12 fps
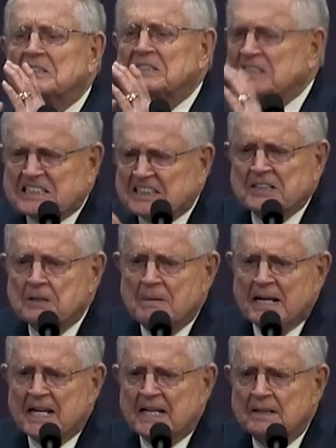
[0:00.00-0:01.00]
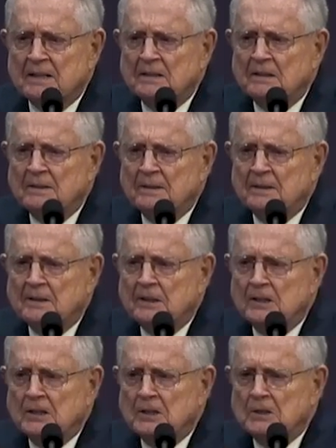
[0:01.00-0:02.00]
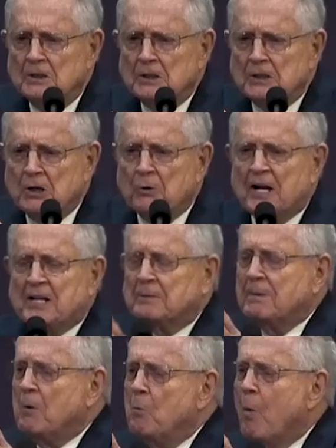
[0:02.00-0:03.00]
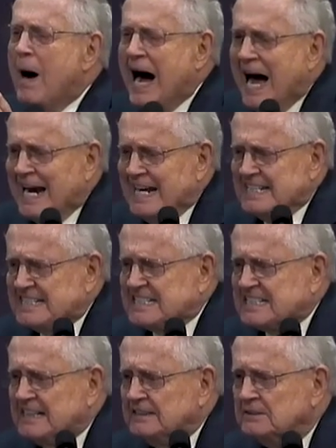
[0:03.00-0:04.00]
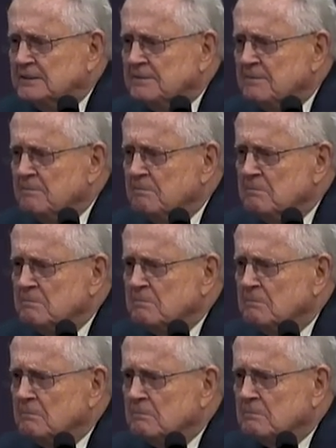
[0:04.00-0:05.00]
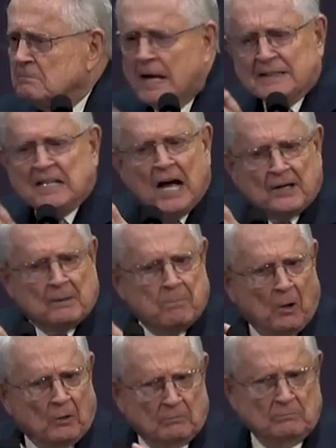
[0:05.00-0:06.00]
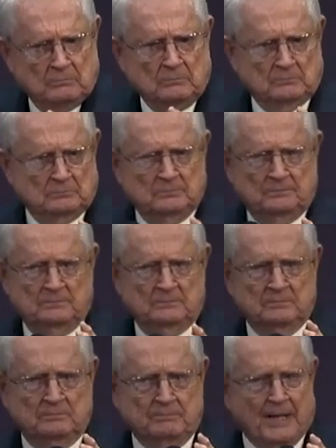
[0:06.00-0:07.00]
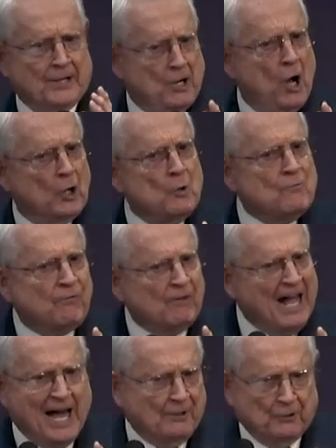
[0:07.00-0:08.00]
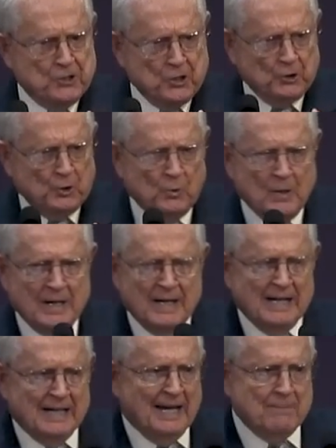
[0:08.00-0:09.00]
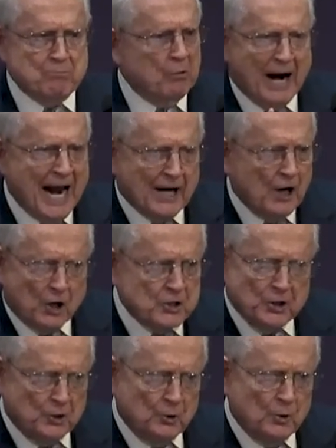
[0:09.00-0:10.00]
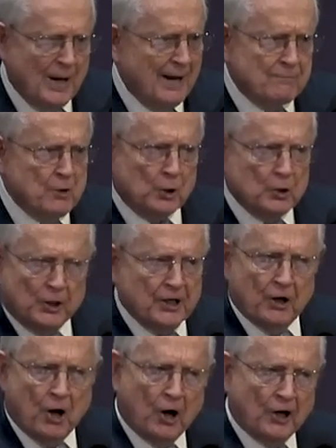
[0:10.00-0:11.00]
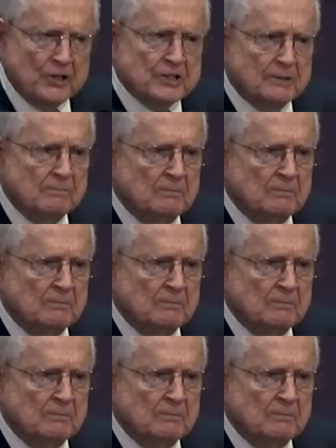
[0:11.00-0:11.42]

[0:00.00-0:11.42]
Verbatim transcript: listen to me. You need to be wise, not gullible. Not all who flatter you and brag on you have your good at heart.